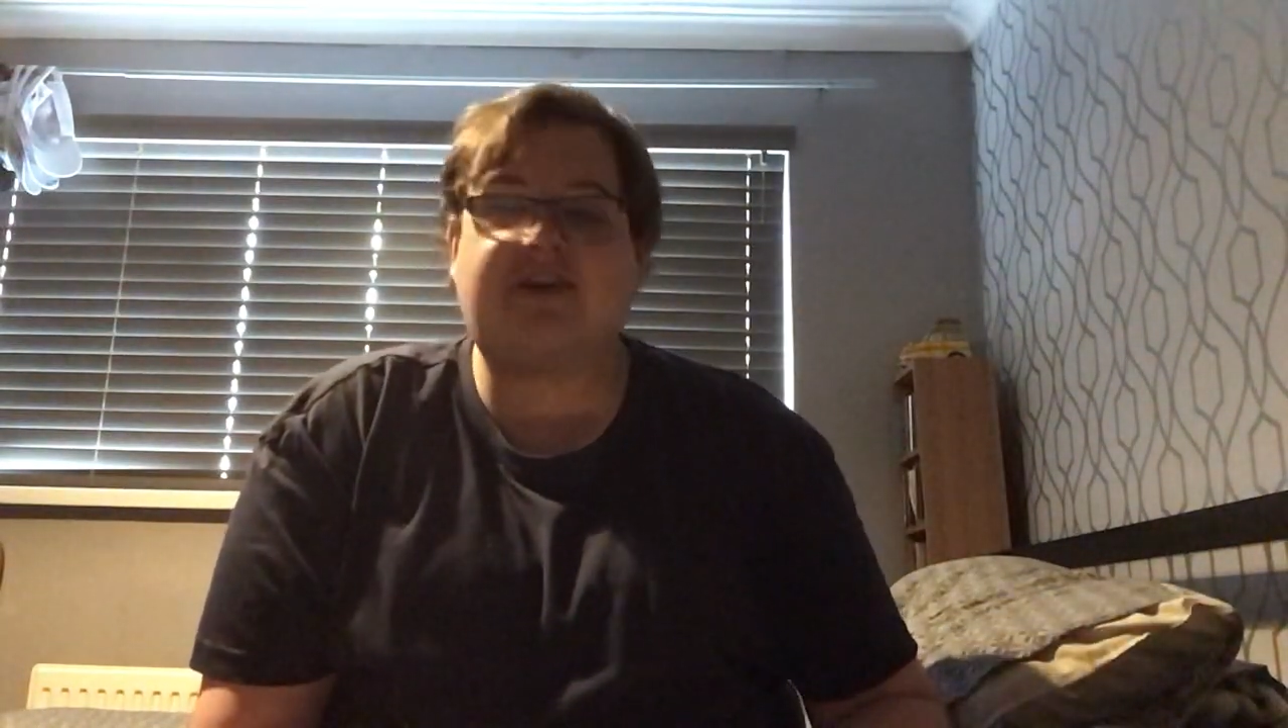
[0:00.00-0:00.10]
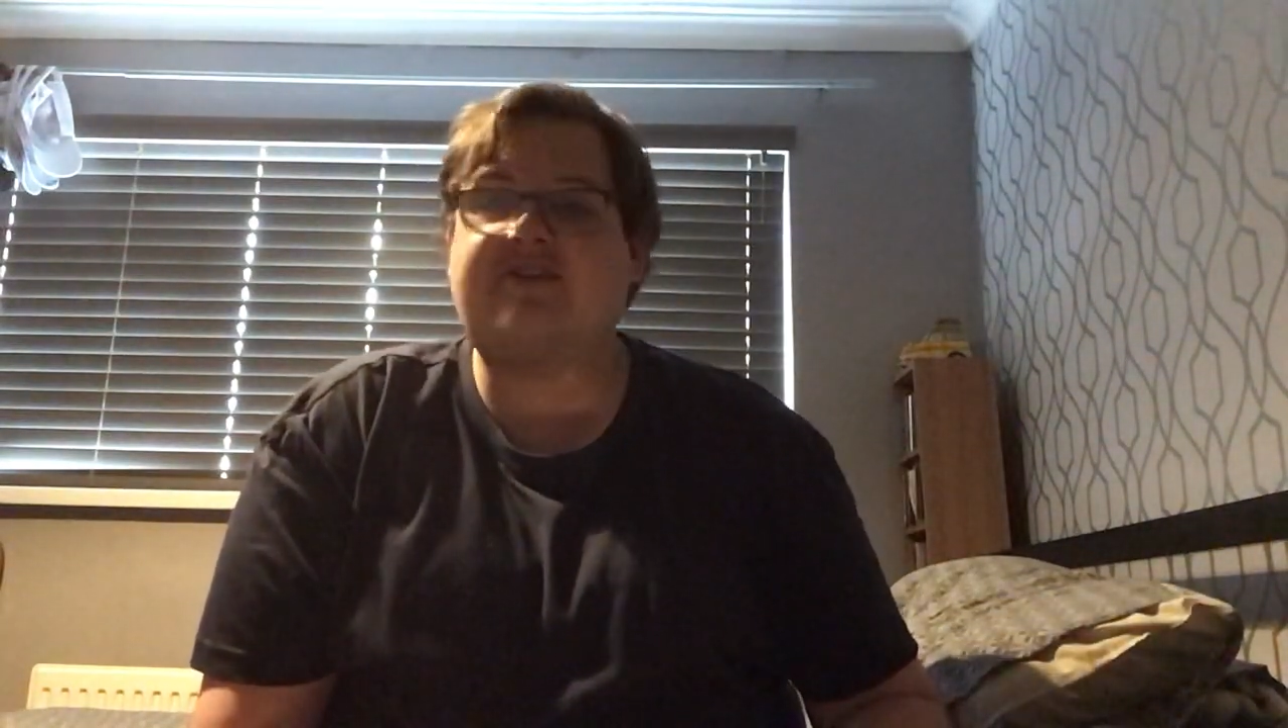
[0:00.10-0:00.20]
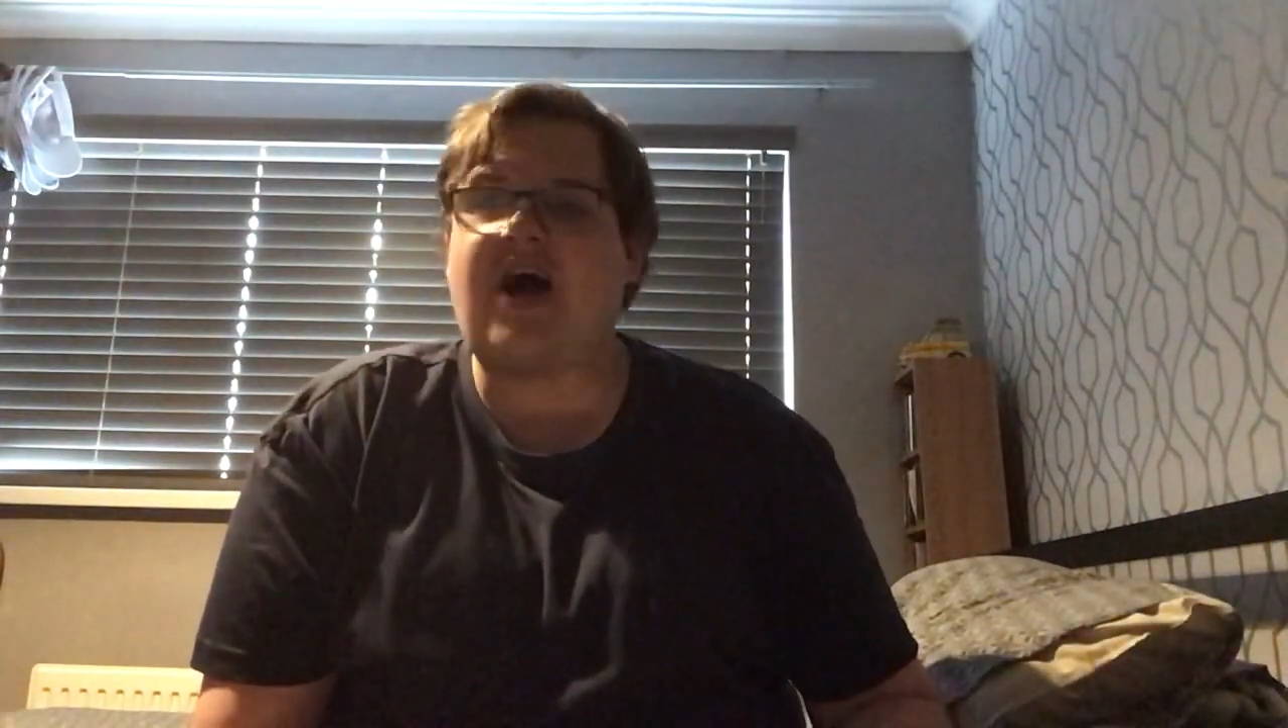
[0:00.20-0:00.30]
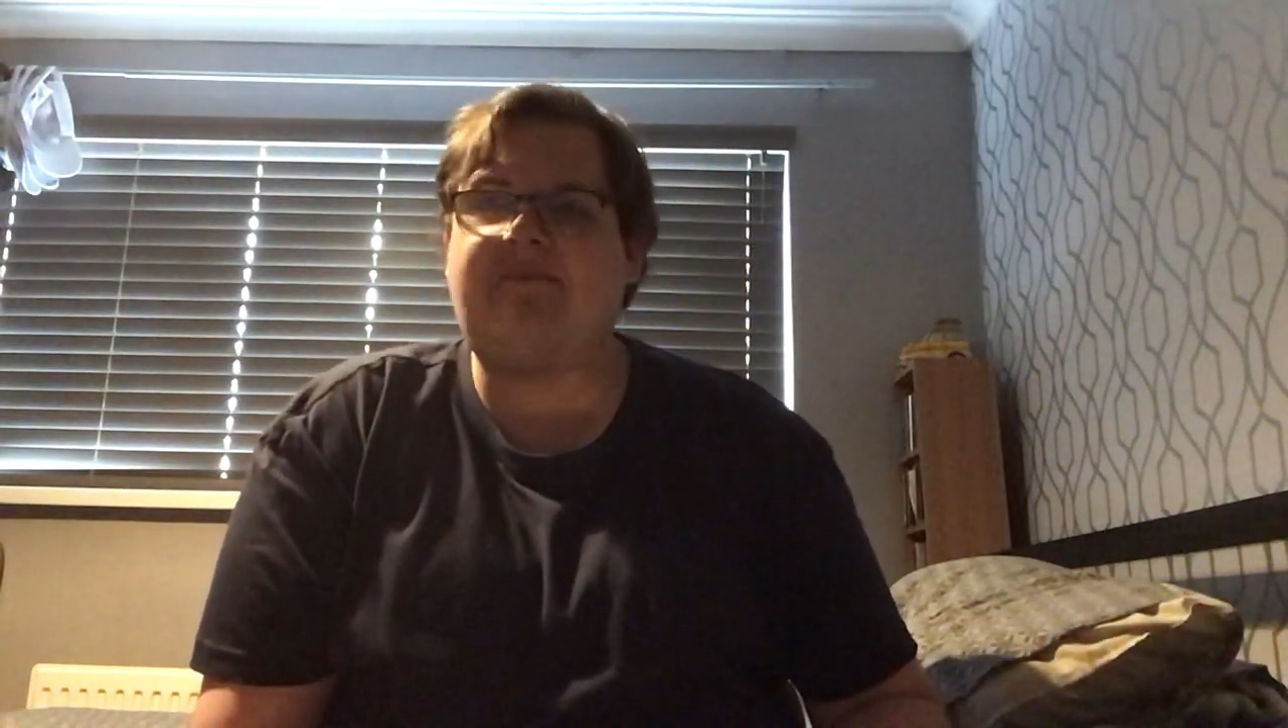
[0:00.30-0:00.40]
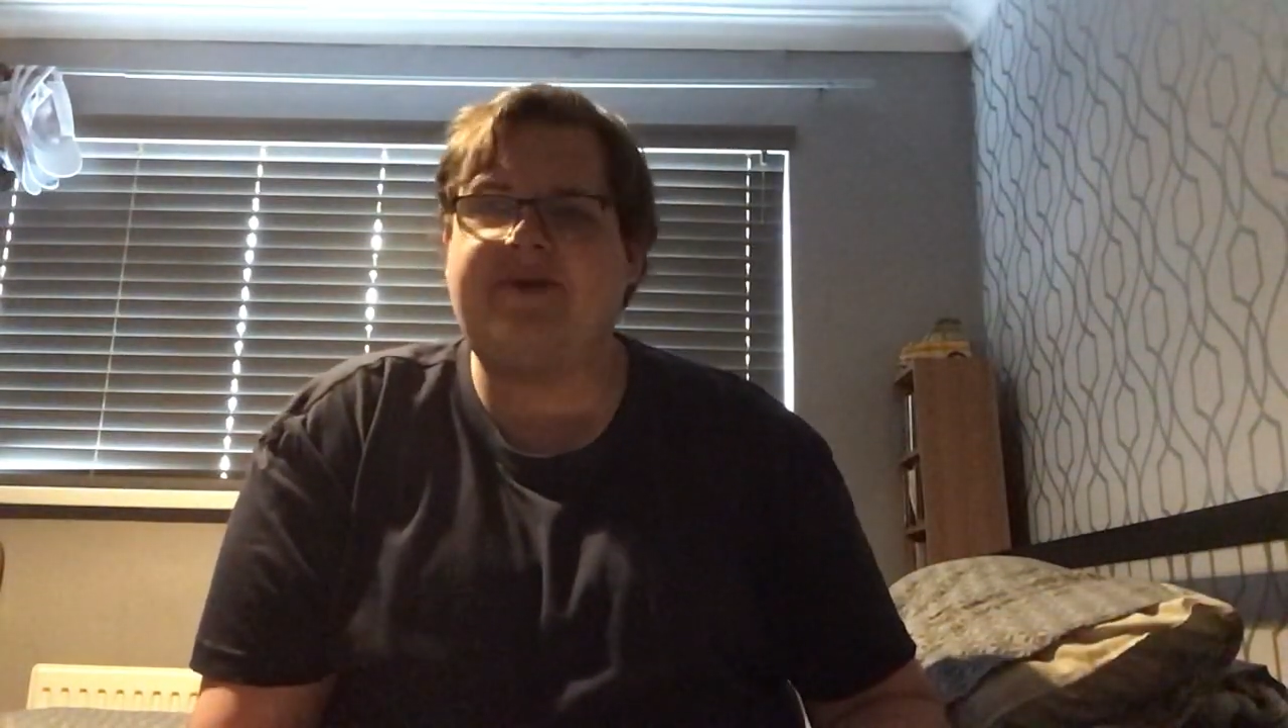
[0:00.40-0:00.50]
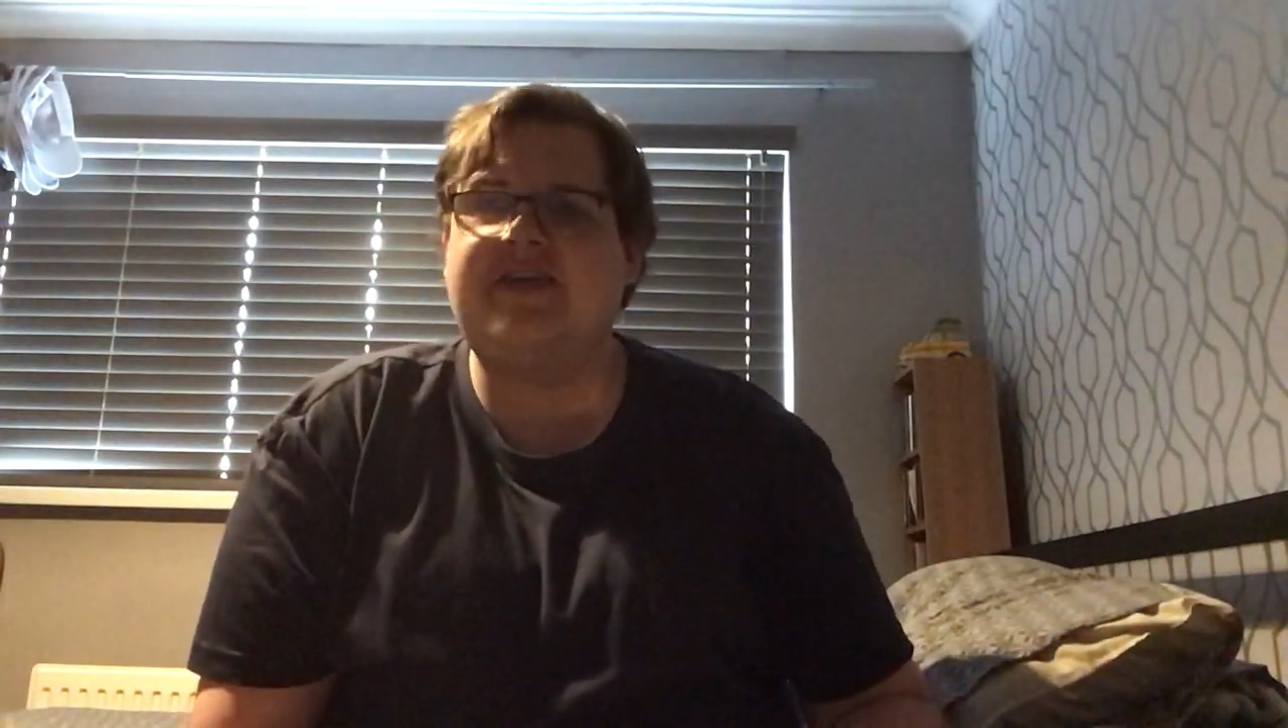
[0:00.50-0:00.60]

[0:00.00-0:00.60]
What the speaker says: guitar player.